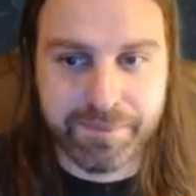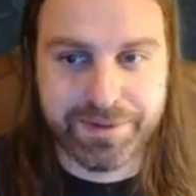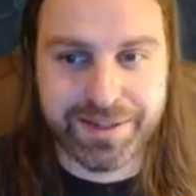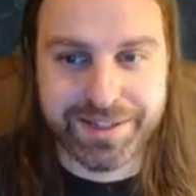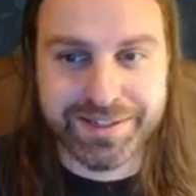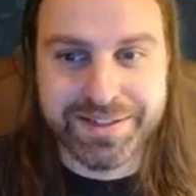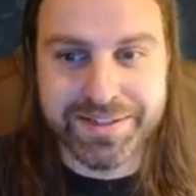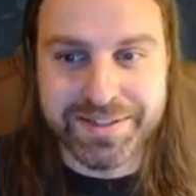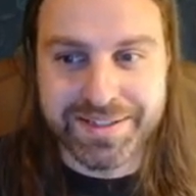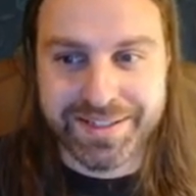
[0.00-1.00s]
Okay?
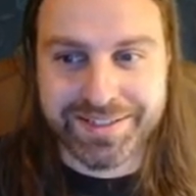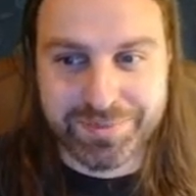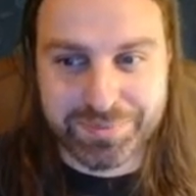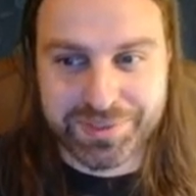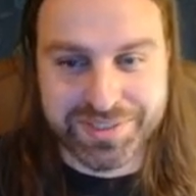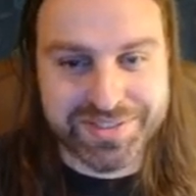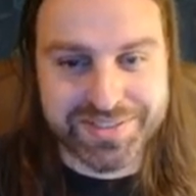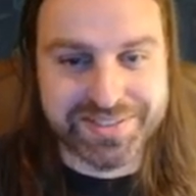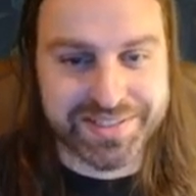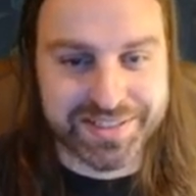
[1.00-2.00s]
It completes the
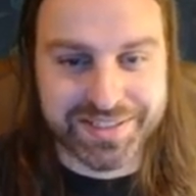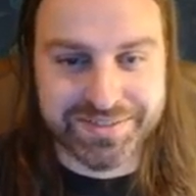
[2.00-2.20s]
set,